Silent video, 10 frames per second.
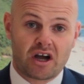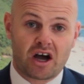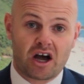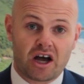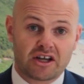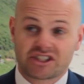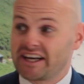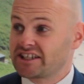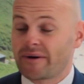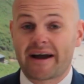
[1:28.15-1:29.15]
So
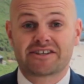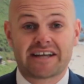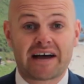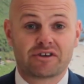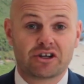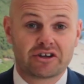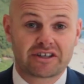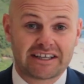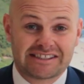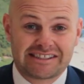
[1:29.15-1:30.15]
let's go out and have a
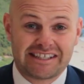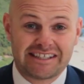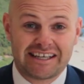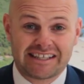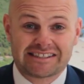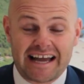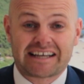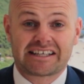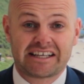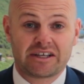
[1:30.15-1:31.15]
look and see
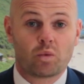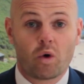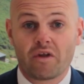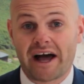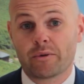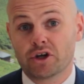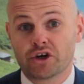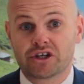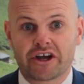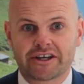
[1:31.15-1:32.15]
exactly what that will
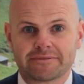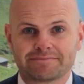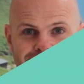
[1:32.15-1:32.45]
look like.